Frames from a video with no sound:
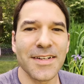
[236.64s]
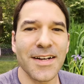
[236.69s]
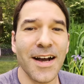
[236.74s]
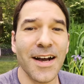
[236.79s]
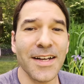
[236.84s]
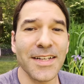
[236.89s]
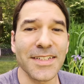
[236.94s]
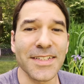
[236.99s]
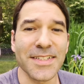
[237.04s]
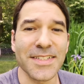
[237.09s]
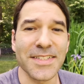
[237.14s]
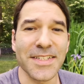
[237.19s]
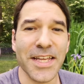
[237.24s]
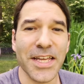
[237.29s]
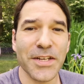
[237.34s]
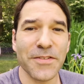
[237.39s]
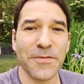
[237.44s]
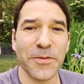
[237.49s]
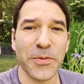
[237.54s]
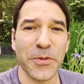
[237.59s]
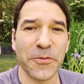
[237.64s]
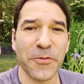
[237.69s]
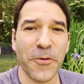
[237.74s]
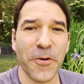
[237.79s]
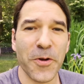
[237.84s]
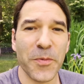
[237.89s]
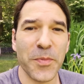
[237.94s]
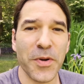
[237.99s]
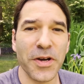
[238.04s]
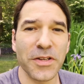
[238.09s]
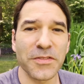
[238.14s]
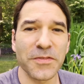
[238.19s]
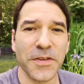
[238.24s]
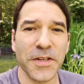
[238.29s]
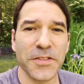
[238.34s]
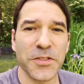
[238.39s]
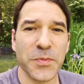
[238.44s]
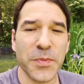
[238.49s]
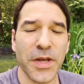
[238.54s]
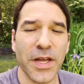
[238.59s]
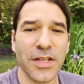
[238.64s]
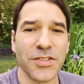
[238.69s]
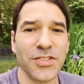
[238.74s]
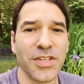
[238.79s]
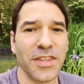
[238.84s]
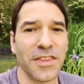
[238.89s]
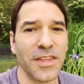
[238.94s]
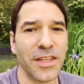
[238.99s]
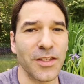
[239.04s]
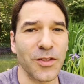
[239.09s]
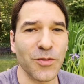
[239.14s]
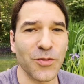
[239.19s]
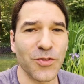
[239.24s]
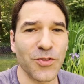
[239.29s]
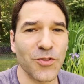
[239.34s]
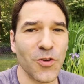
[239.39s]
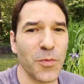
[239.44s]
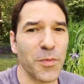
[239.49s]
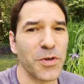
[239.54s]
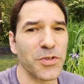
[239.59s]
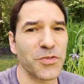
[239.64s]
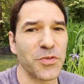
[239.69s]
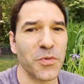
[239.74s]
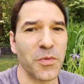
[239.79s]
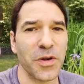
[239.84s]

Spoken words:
Hi, it's Dan from the Frog Pond Veg Patch. Thank you so much for